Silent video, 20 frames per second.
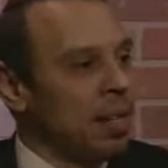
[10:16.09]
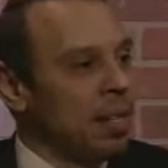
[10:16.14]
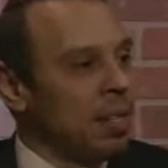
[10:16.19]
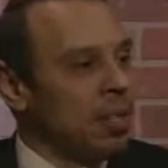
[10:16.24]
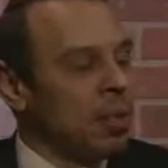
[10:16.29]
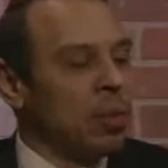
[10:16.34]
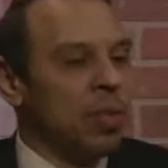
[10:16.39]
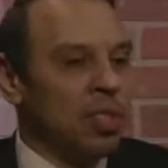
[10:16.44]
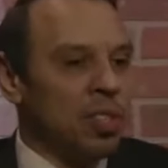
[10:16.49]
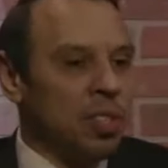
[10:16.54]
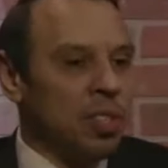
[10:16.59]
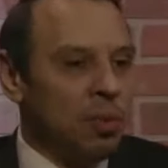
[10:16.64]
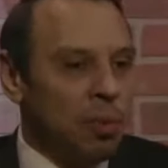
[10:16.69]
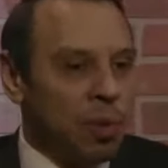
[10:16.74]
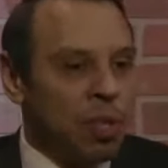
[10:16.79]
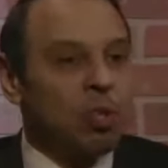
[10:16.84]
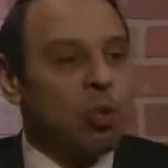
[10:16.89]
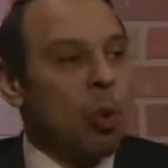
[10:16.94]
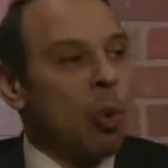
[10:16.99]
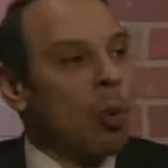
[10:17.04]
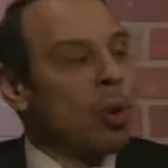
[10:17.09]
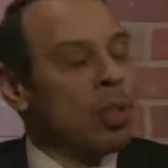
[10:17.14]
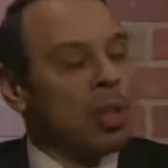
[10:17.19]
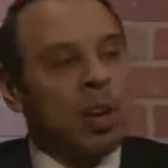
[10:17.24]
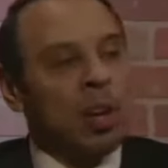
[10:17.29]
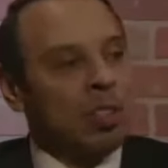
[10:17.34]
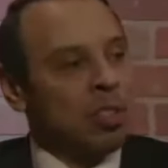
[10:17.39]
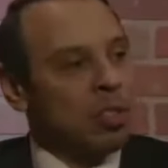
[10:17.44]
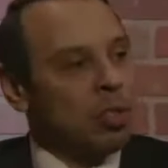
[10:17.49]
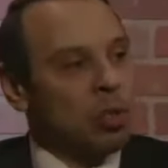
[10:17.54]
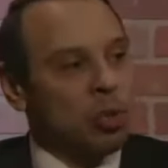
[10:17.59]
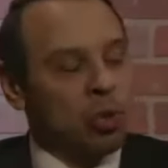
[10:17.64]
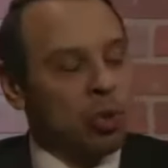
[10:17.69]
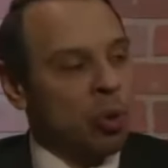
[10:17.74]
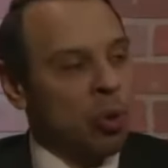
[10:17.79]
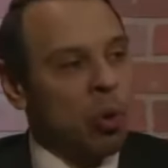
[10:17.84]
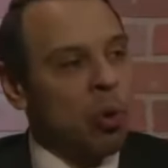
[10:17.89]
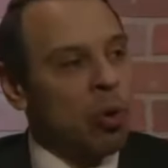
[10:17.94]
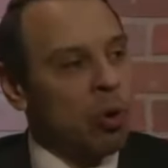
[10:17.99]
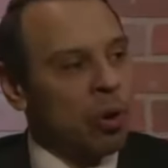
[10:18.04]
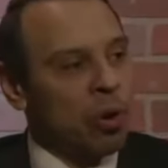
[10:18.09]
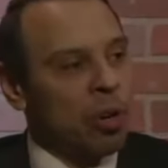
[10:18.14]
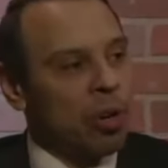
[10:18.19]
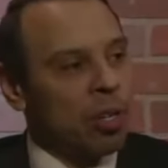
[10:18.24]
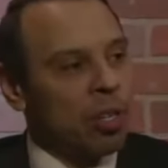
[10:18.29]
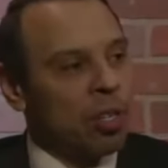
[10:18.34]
So this is restoring the constitutional order.